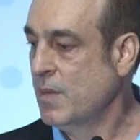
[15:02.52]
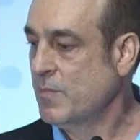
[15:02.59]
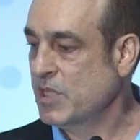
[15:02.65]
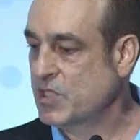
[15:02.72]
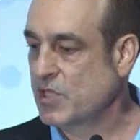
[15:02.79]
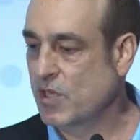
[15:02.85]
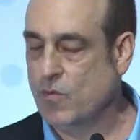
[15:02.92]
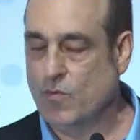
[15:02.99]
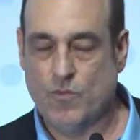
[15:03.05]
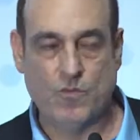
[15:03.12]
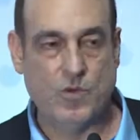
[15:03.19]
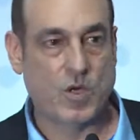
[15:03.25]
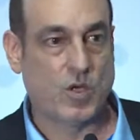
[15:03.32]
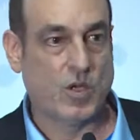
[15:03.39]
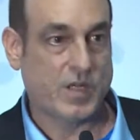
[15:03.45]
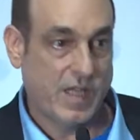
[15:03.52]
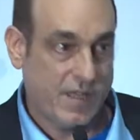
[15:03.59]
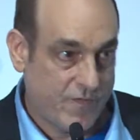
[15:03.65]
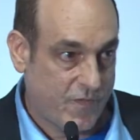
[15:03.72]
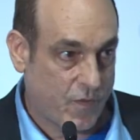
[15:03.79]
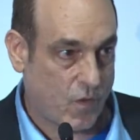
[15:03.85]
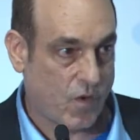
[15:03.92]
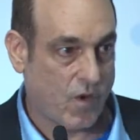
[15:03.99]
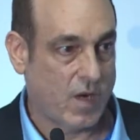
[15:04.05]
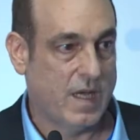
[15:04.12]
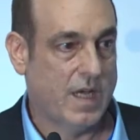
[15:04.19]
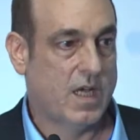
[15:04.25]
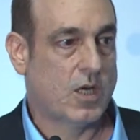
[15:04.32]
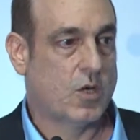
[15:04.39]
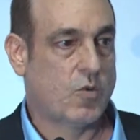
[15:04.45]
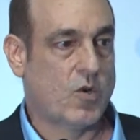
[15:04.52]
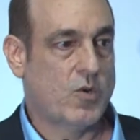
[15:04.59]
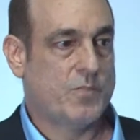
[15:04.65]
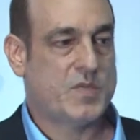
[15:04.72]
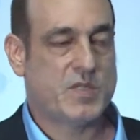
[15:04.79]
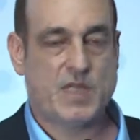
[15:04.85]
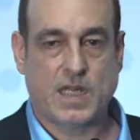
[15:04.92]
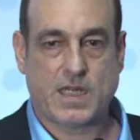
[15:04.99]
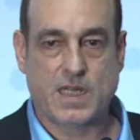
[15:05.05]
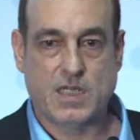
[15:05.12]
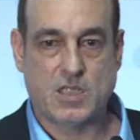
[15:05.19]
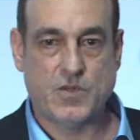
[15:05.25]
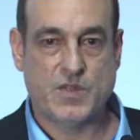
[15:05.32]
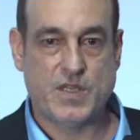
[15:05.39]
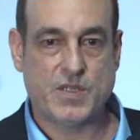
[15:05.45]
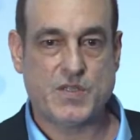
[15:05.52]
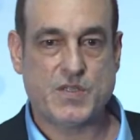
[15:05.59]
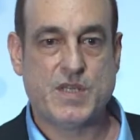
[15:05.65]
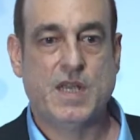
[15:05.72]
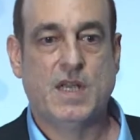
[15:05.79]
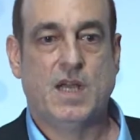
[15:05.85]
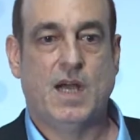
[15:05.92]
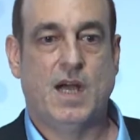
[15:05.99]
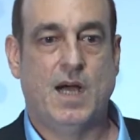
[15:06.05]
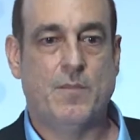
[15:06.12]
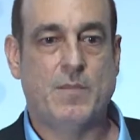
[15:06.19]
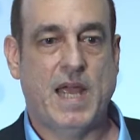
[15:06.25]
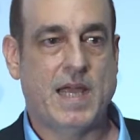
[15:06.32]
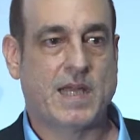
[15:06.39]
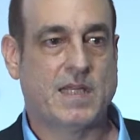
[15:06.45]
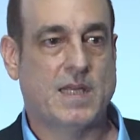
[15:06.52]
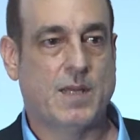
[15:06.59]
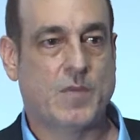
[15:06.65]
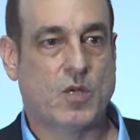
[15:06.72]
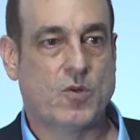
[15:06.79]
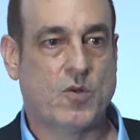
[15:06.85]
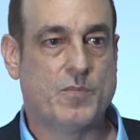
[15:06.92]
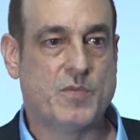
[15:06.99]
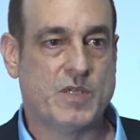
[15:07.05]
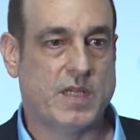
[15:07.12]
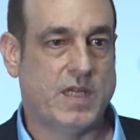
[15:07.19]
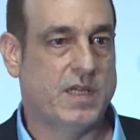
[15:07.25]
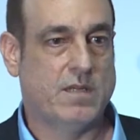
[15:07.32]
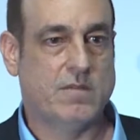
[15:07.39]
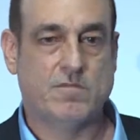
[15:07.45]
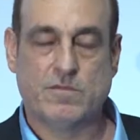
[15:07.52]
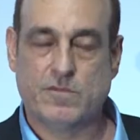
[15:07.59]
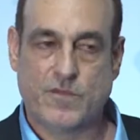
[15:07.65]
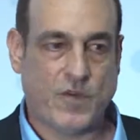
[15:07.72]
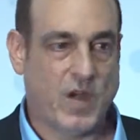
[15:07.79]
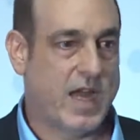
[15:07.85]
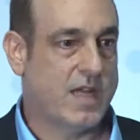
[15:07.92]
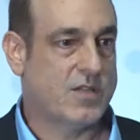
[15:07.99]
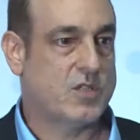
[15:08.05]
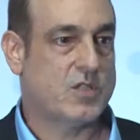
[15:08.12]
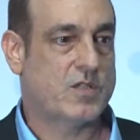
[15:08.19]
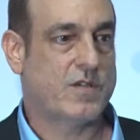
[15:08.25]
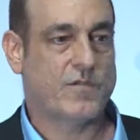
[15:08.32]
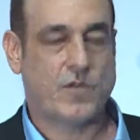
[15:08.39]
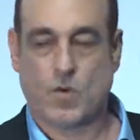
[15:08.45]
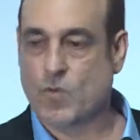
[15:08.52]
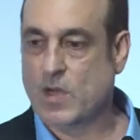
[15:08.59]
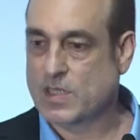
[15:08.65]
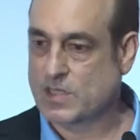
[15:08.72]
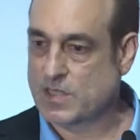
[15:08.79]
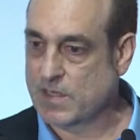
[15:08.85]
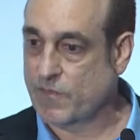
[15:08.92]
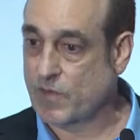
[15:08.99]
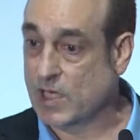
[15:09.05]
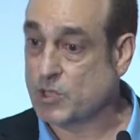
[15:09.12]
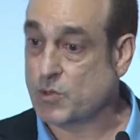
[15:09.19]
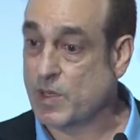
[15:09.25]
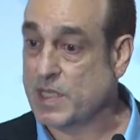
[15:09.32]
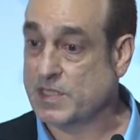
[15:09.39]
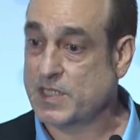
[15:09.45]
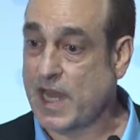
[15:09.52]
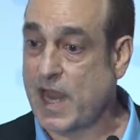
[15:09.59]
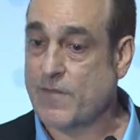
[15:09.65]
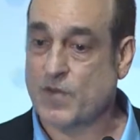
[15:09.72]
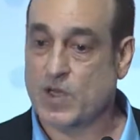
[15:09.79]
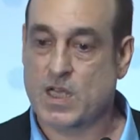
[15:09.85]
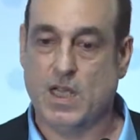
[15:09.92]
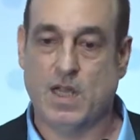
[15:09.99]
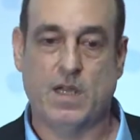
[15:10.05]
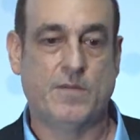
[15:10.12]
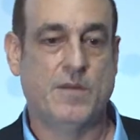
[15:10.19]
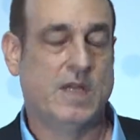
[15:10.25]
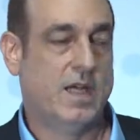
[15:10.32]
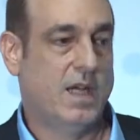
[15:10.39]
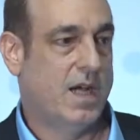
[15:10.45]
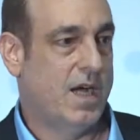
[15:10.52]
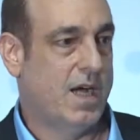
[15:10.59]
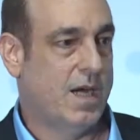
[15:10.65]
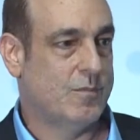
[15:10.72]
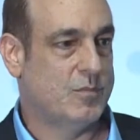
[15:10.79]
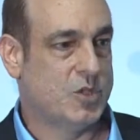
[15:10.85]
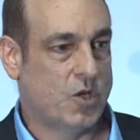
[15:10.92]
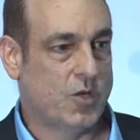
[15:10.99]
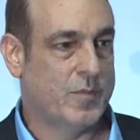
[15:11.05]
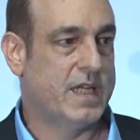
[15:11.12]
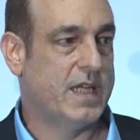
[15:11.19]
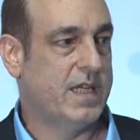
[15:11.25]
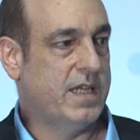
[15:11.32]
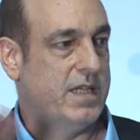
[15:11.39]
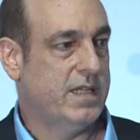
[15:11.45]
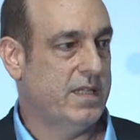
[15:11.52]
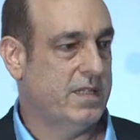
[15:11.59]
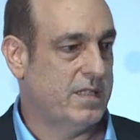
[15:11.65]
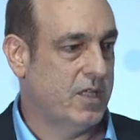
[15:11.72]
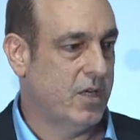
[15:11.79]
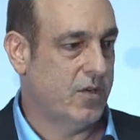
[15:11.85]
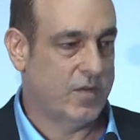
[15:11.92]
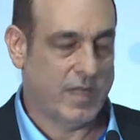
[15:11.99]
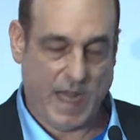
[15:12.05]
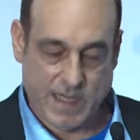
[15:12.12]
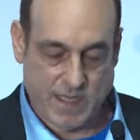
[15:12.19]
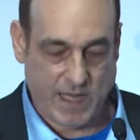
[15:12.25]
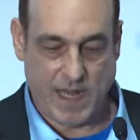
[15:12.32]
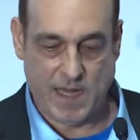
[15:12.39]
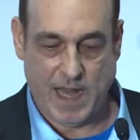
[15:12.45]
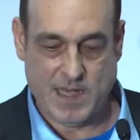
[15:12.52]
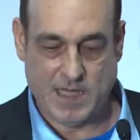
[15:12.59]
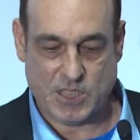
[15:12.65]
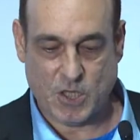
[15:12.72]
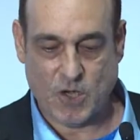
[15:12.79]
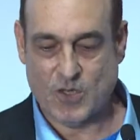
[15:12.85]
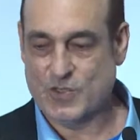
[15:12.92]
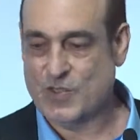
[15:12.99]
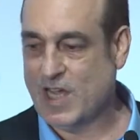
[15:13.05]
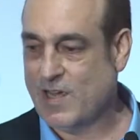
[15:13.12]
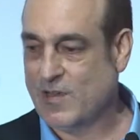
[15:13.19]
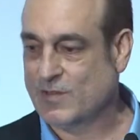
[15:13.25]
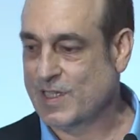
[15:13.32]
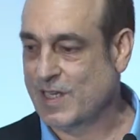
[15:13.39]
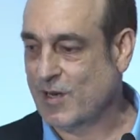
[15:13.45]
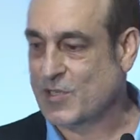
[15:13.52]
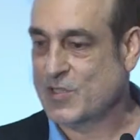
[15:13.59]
But so we're looking for groups that can do this, academic groups in France, for French West Africa, Germany, you know, and it turns out that our